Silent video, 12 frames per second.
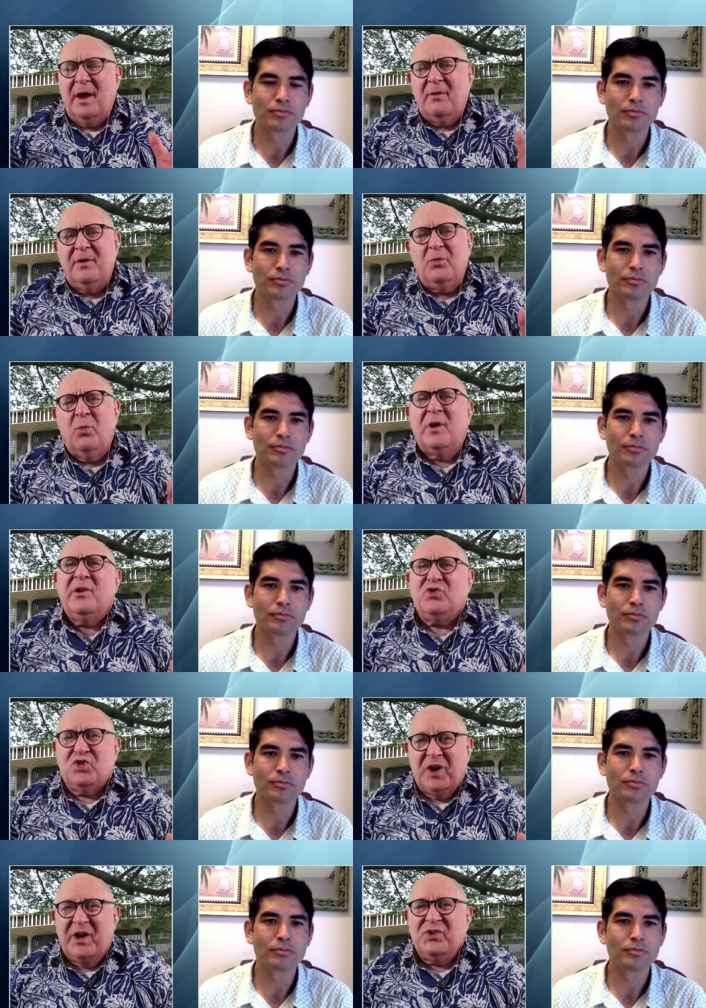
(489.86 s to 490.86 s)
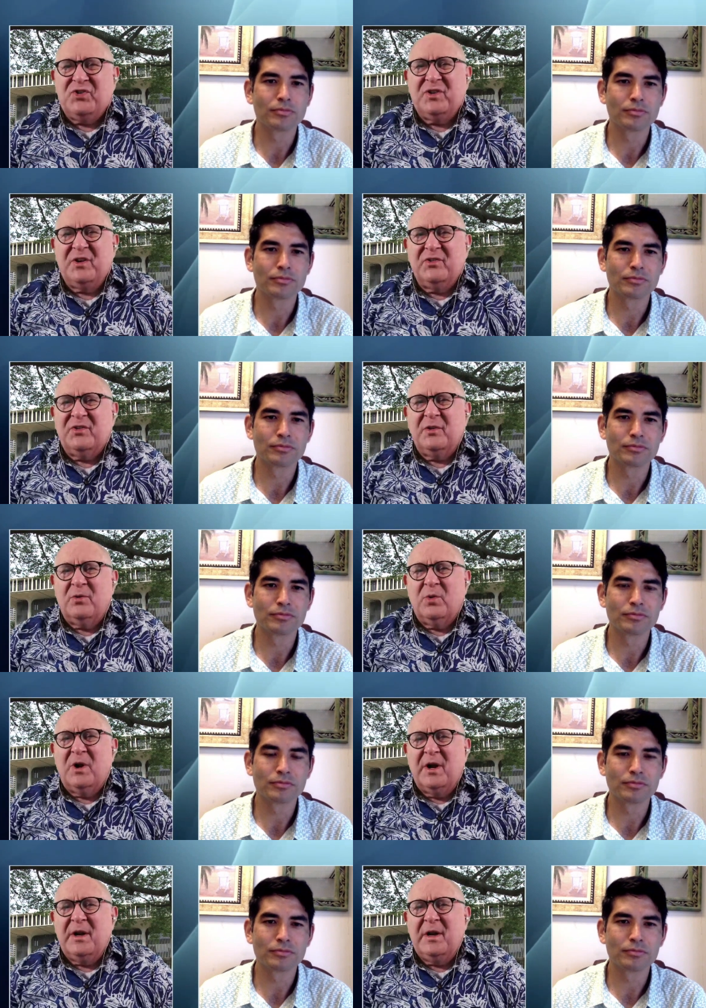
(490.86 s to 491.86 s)
Speaker 1: How do you want to change things in
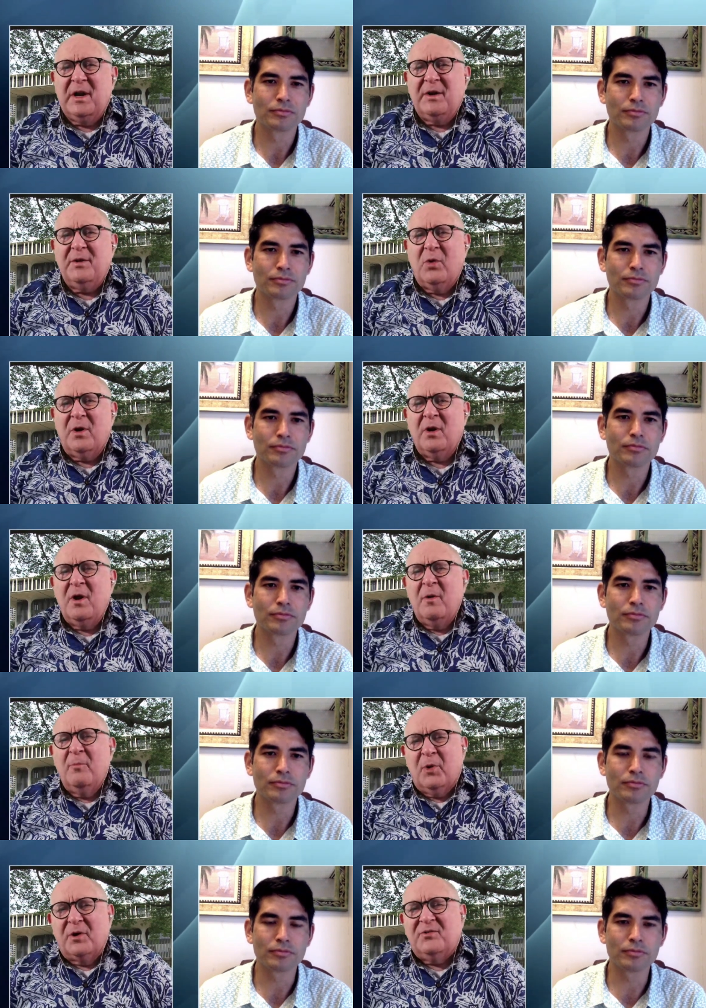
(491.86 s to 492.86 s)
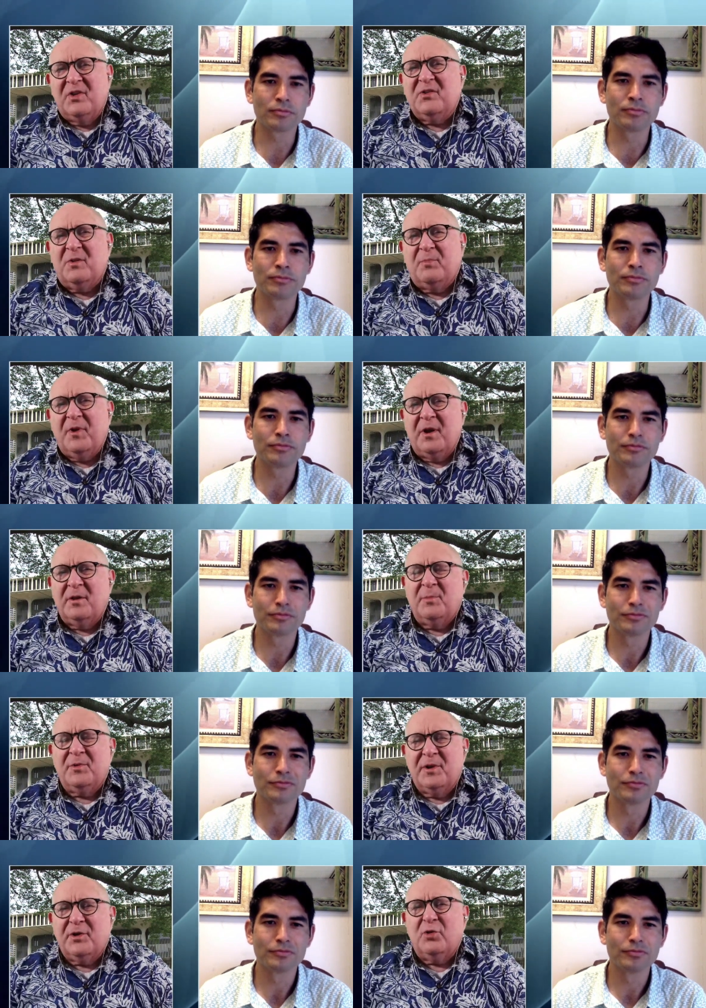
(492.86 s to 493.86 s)
Hawaii? How do you want to mm-hmm. participate mm
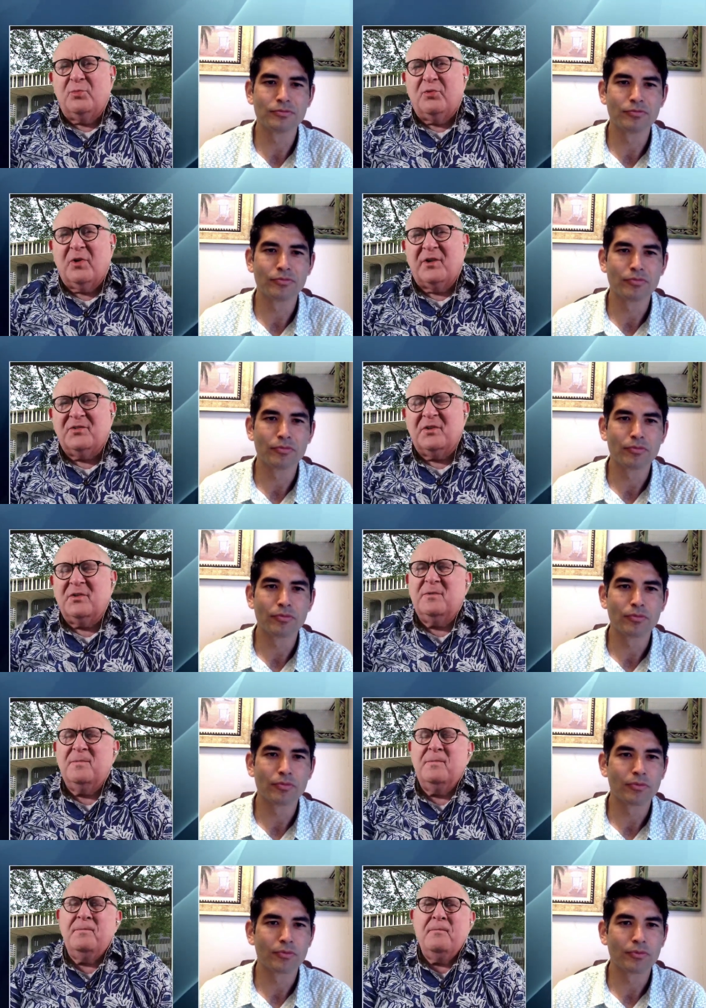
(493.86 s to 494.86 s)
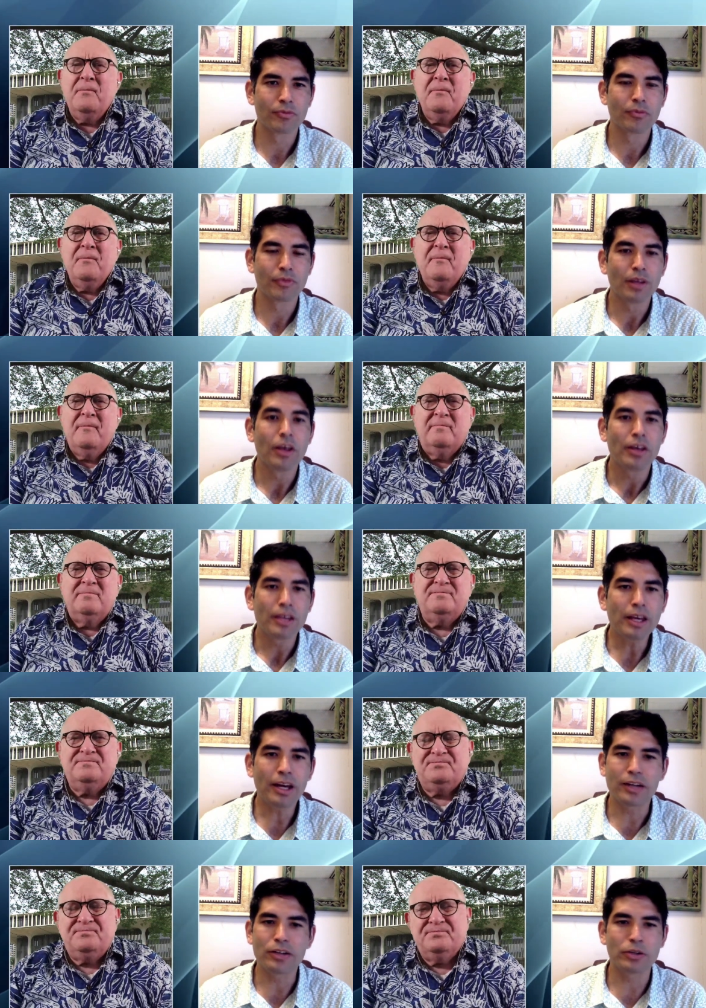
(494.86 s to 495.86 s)
-hmm. in the political process?
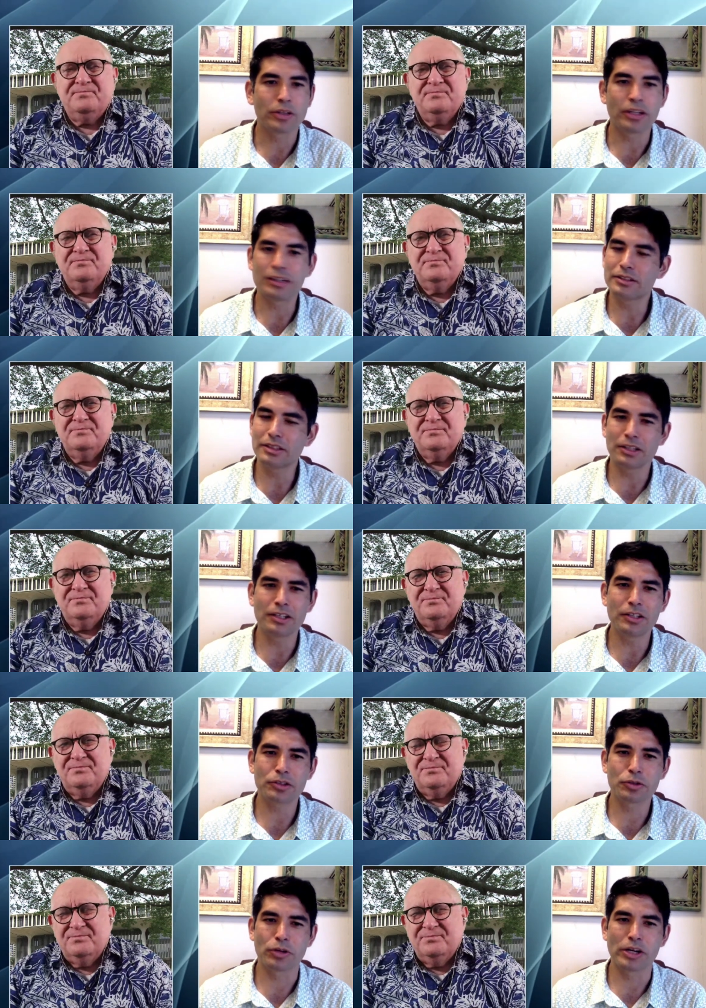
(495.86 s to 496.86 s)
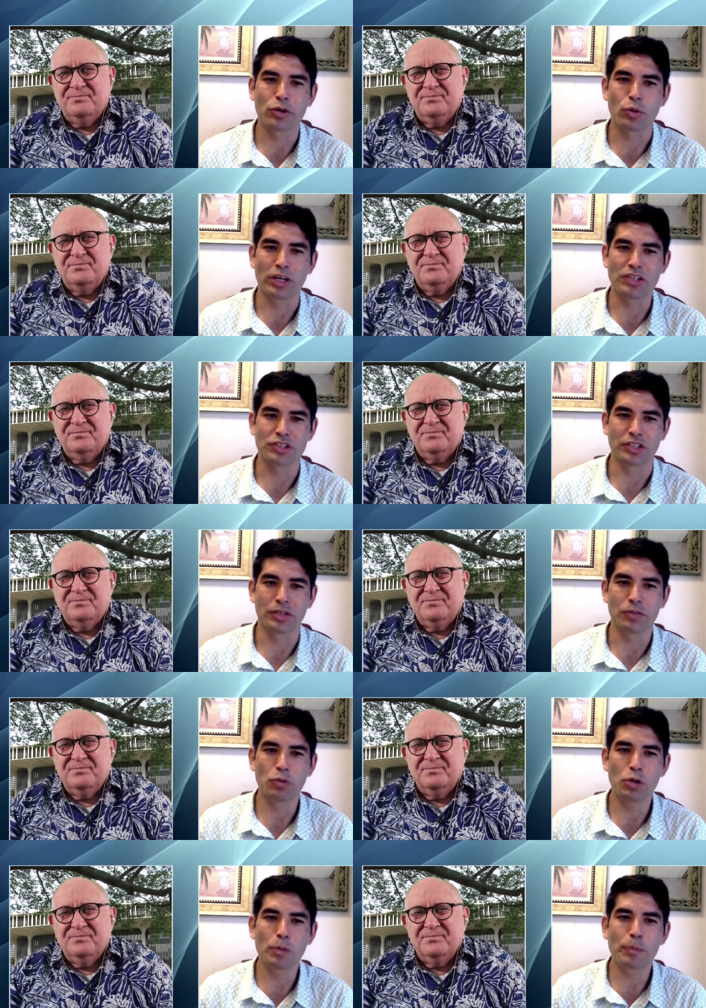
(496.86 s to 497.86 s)
Speaker 2: Yeah, no, the, the, another great
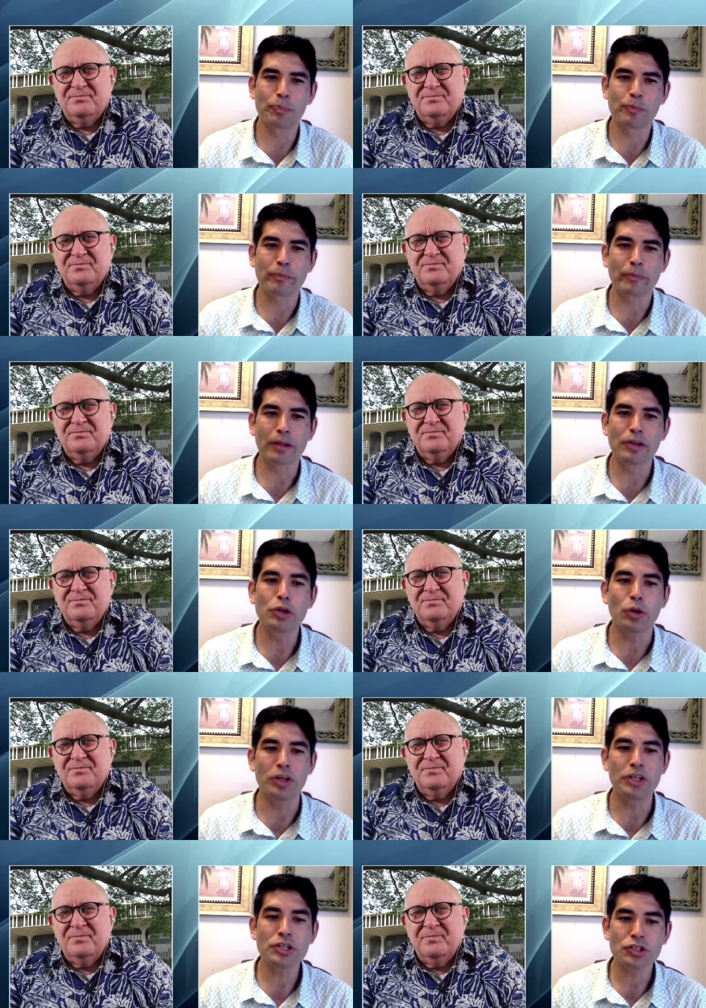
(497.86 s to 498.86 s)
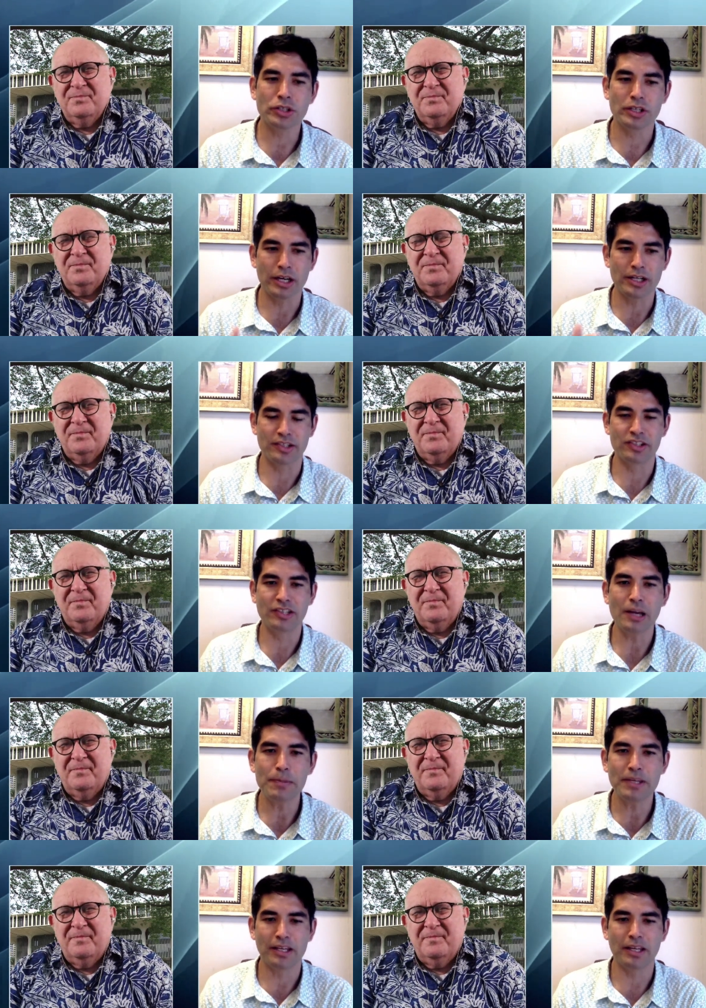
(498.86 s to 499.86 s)
question. Well, you know, initially, kind of
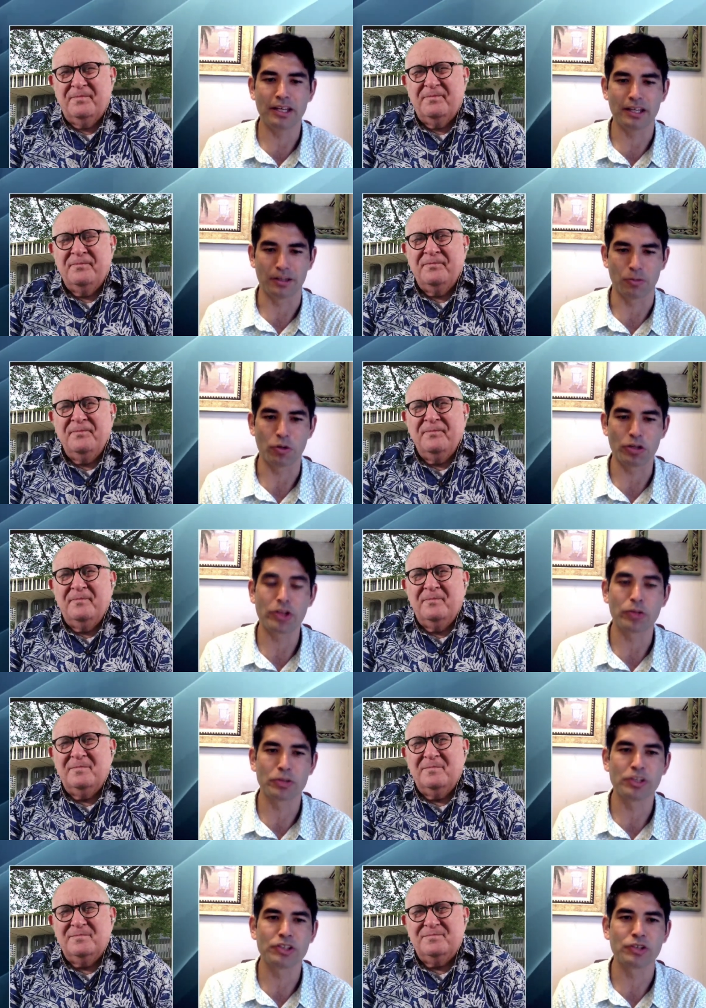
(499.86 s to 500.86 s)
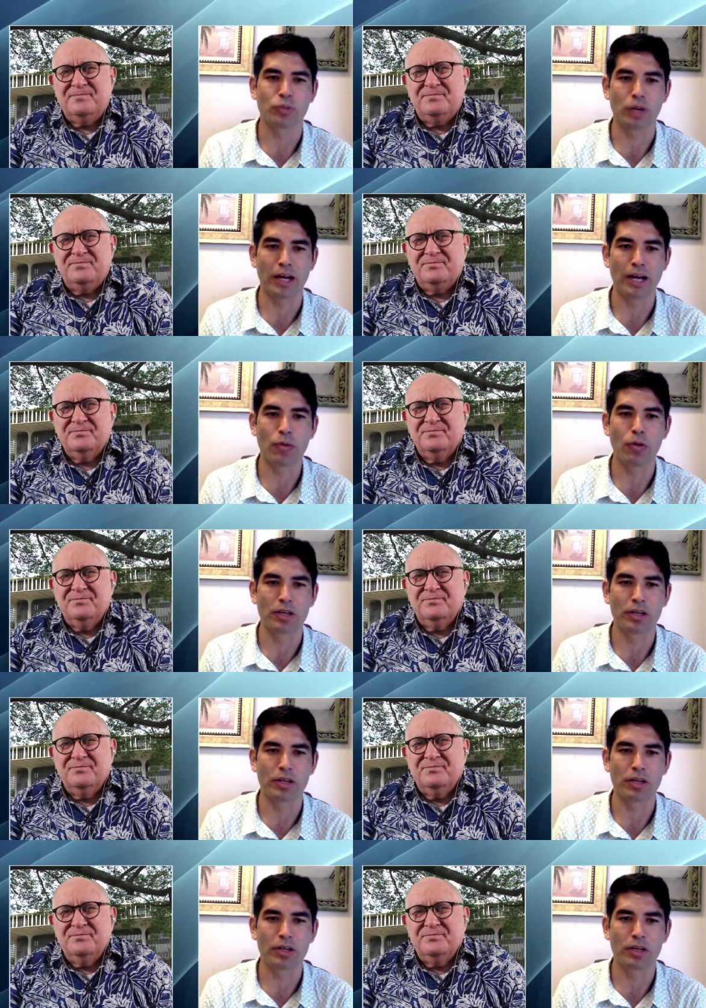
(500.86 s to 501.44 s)
stepping in, one of the reasons why I